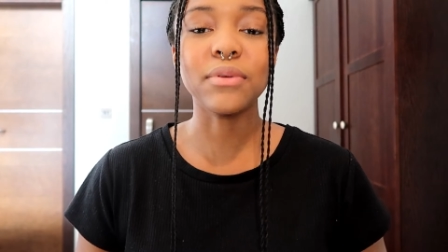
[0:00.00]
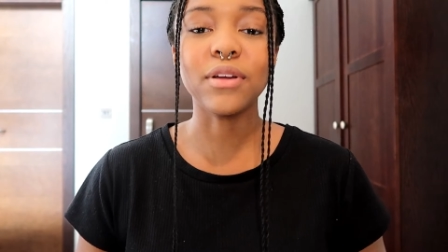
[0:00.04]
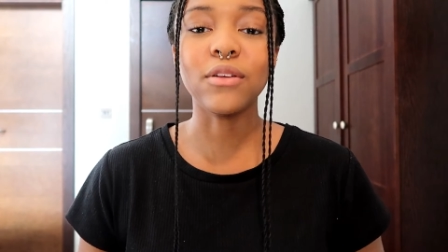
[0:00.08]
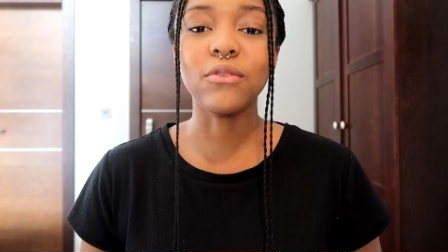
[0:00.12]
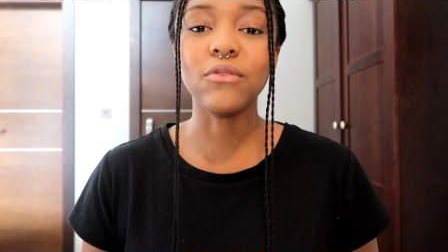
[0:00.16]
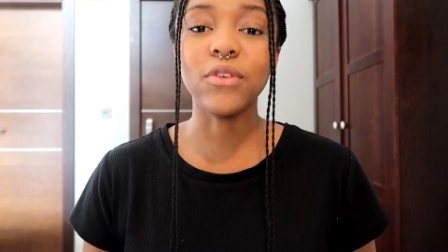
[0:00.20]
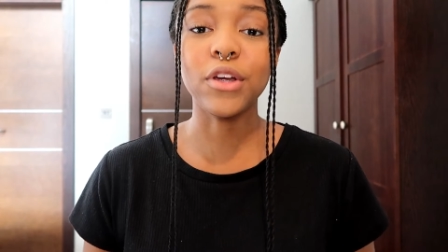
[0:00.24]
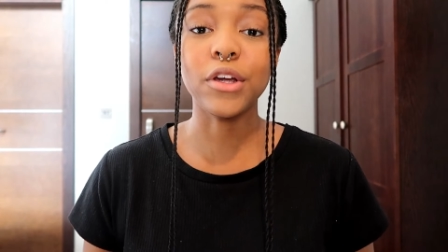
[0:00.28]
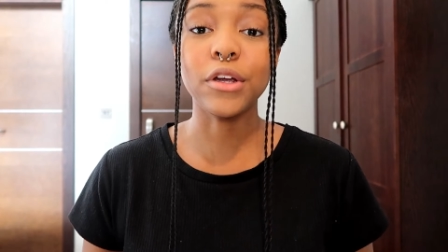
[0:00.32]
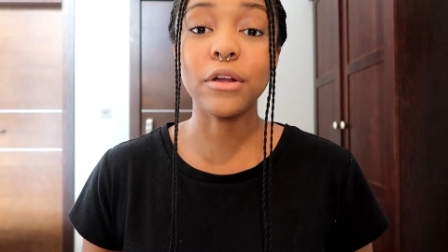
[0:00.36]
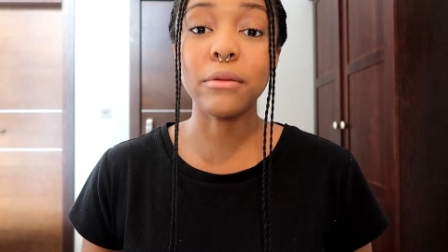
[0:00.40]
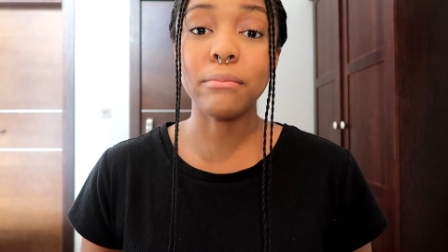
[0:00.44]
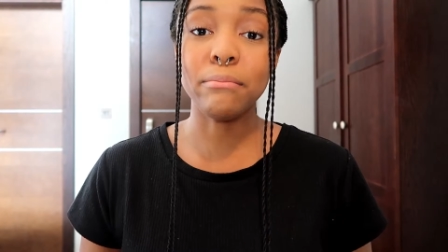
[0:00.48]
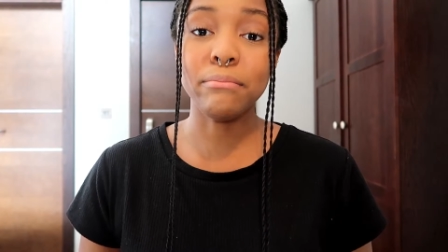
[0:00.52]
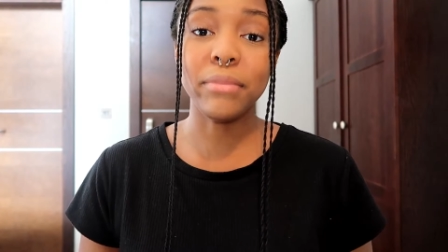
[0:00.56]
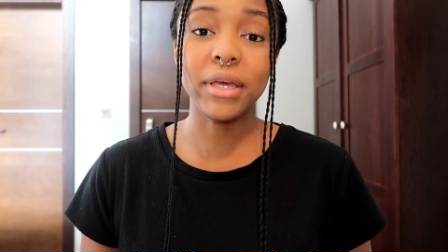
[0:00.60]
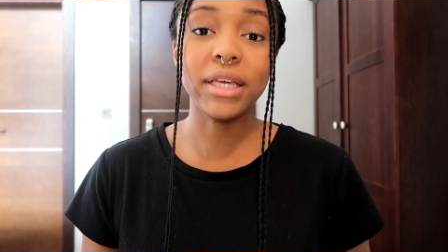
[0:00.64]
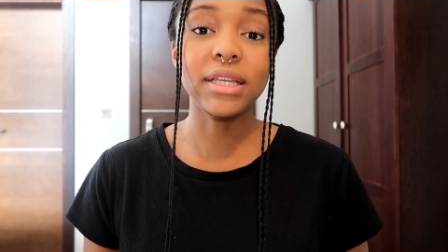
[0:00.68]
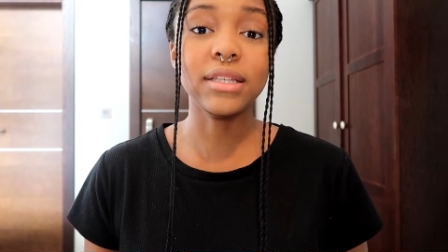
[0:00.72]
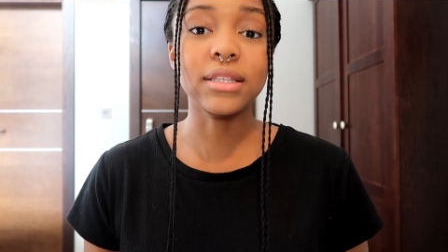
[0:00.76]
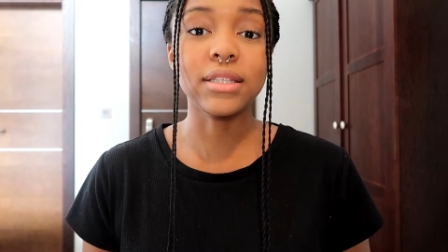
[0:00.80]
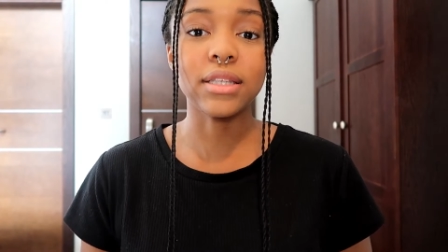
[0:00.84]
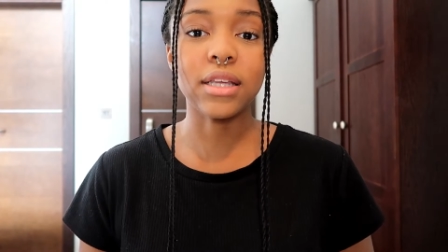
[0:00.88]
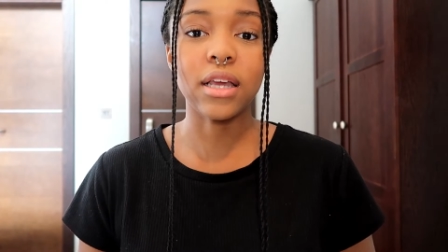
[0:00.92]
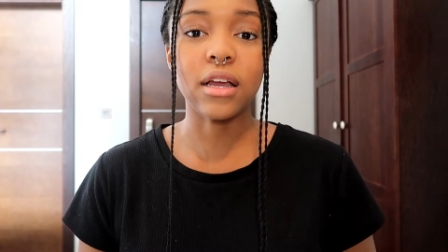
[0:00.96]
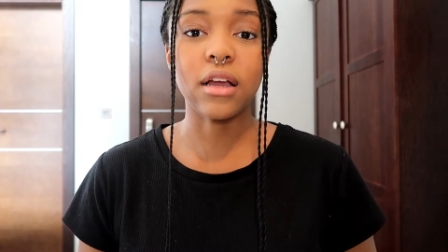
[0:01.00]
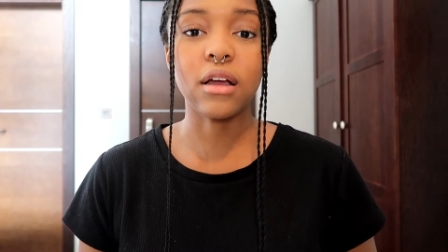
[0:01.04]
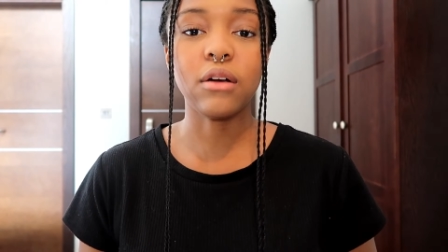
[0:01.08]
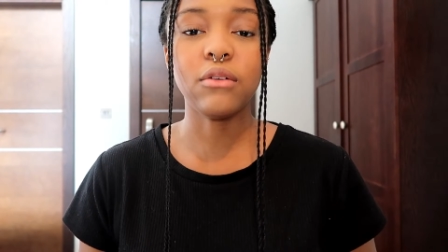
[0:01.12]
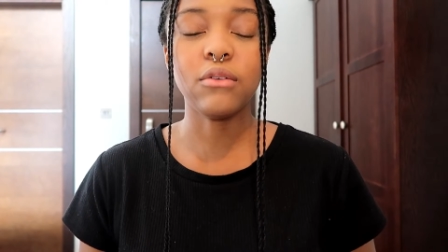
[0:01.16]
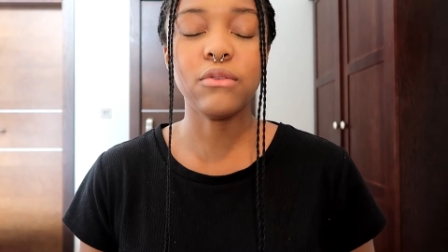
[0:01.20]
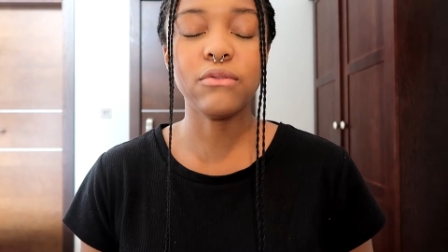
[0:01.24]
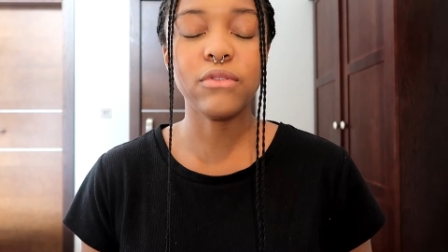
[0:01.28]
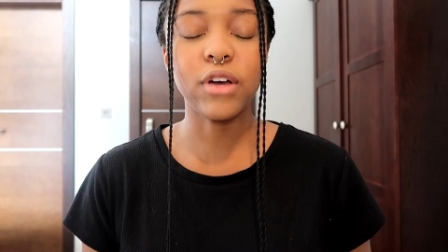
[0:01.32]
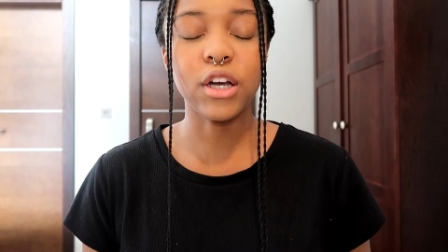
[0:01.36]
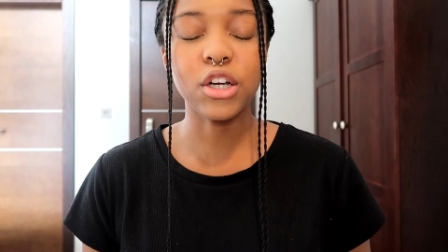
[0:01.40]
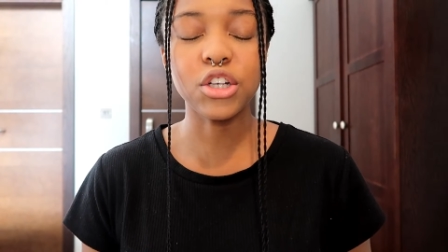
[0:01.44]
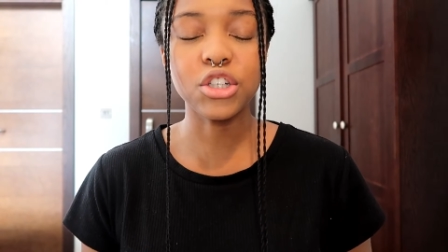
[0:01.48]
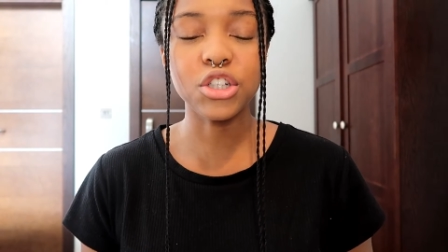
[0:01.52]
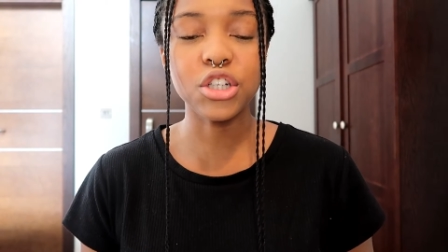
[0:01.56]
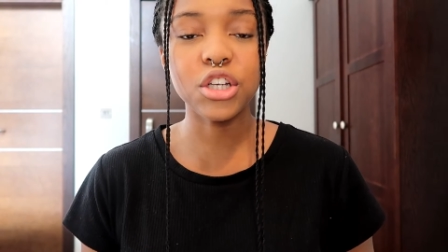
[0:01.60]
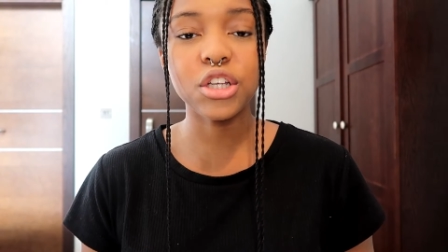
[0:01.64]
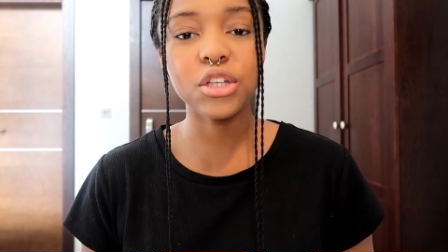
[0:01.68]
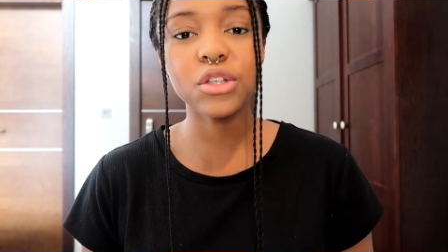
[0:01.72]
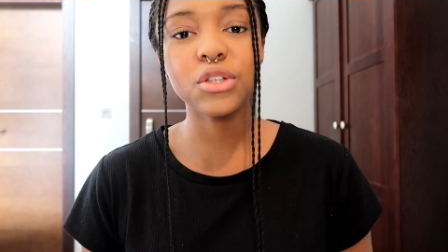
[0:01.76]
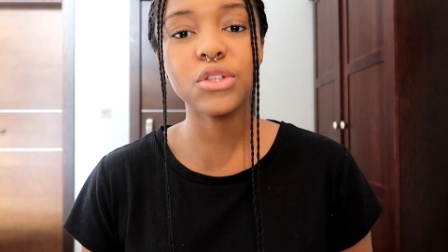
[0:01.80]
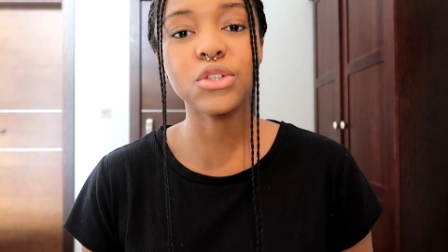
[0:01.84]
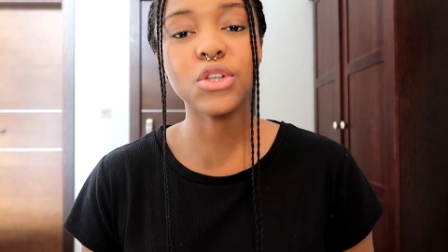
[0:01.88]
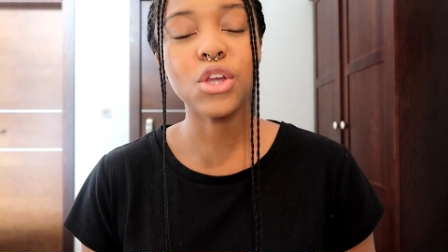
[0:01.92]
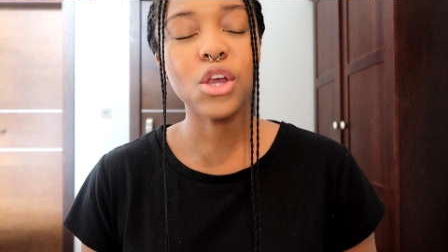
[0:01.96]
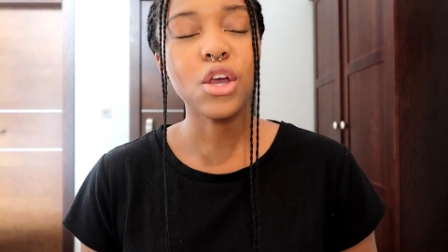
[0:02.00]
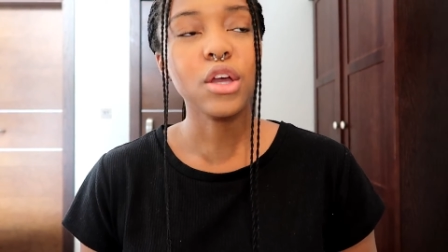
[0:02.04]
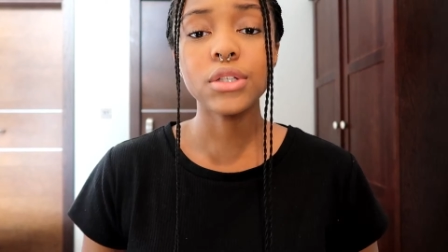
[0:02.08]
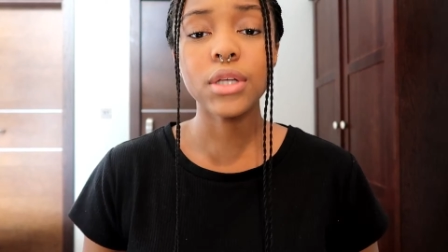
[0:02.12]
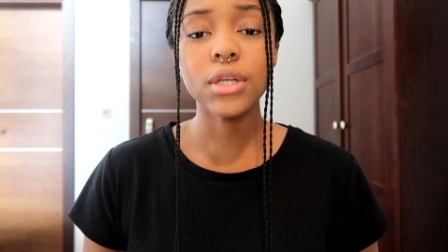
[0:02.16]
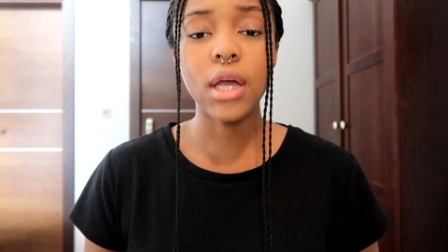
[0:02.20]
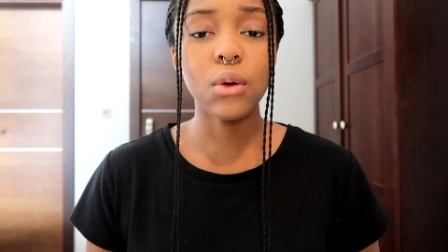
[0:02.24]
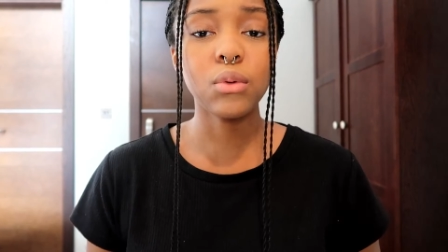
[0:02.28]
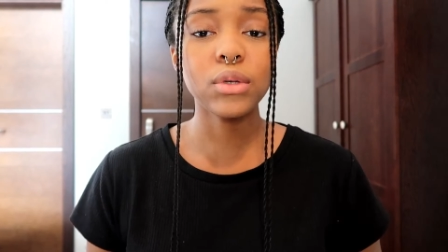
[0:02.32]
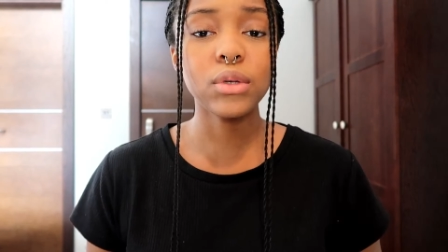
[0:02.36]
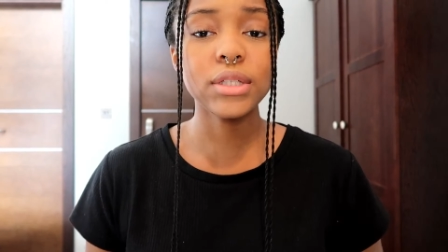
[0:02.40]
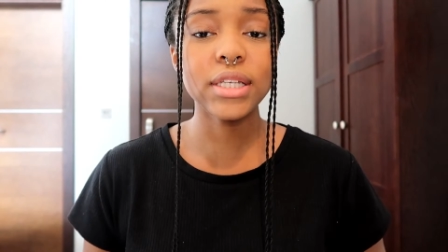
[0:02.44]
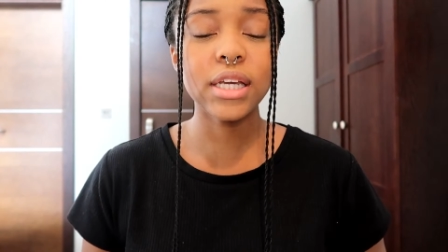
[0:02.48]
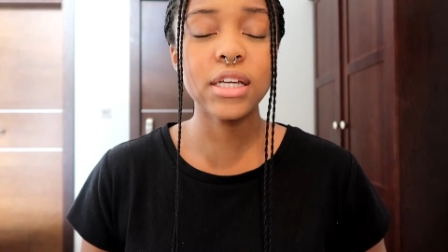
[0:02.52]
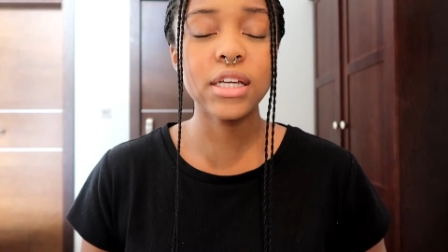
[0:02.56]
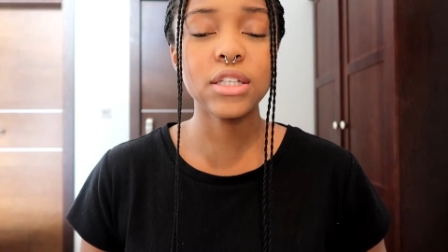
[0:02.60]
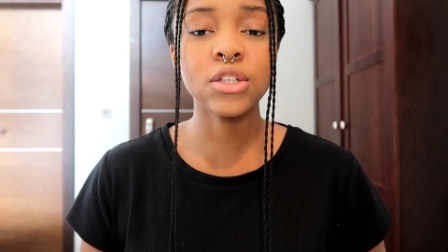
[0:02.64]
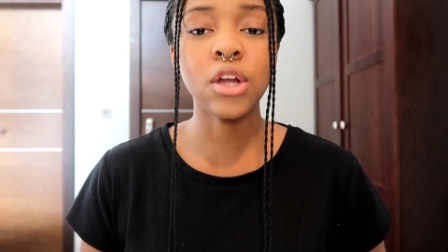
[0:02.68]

but very basic functions. So I would say